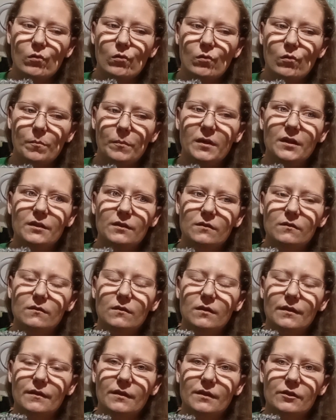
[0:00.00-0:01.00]
But
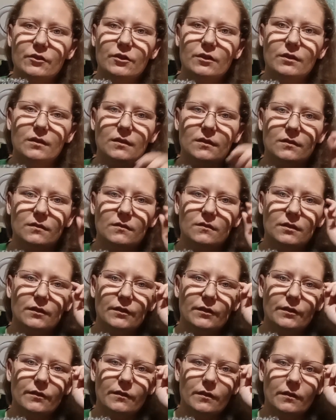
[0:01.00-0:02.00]
I think she does tell
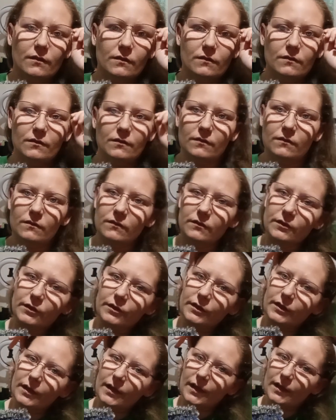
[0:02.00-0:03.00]
you that you
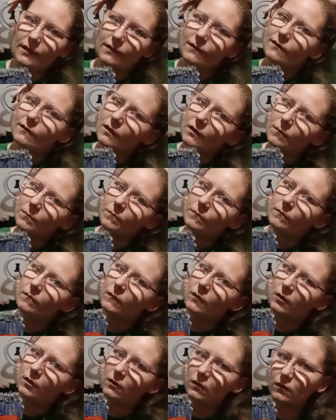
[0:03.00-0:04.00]
can add some
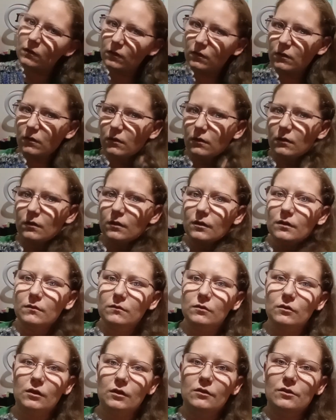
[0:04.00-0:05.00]
or
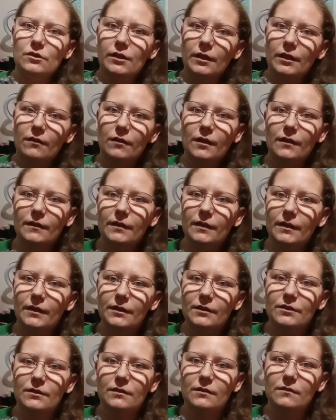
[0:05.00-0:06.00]
crochet around the
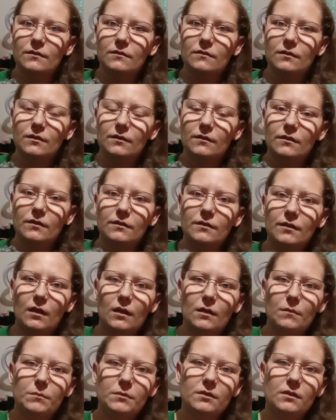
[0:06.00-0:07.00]
edges or the
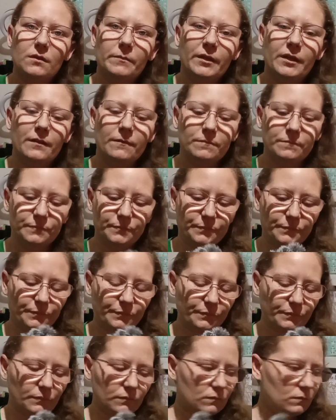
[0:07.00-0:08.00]
tops, I mean,
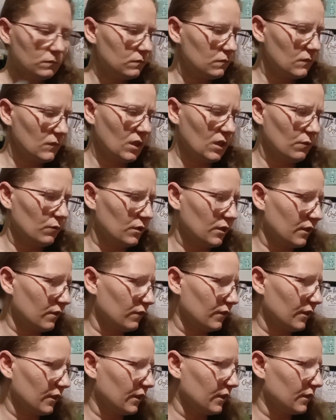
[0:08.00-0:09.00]
whenever
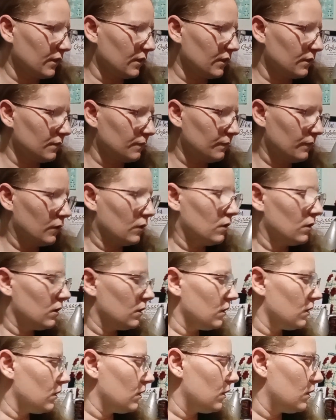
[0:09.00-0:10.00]
you get done.
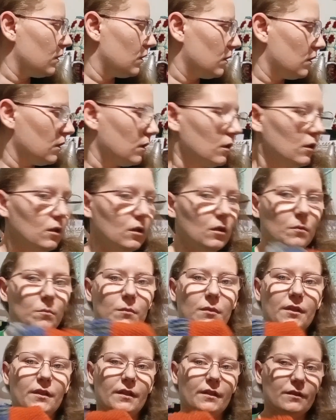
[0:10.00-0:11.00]

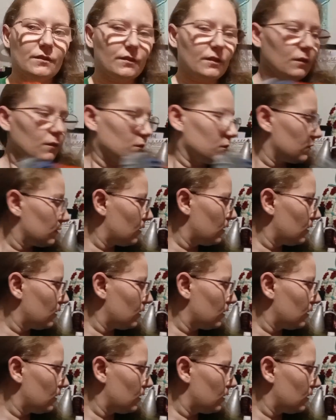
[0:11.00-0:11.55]
But there's those.